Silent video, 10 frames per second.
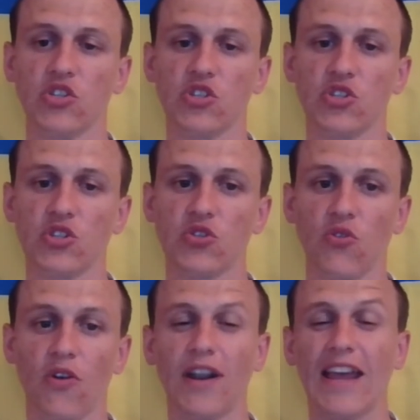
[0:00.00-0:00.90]

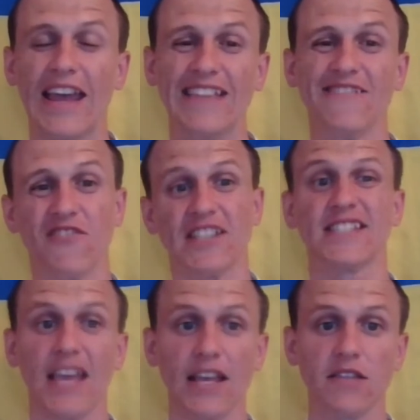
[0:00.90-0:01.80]
store and
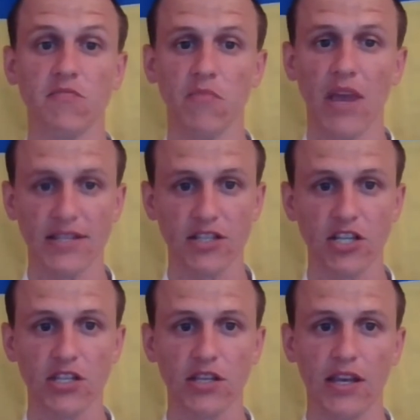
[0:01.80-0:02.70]
resend
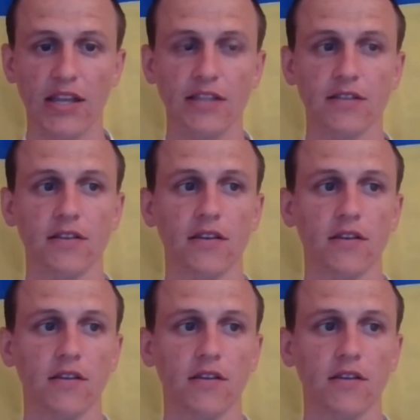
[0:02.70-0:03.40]
messages and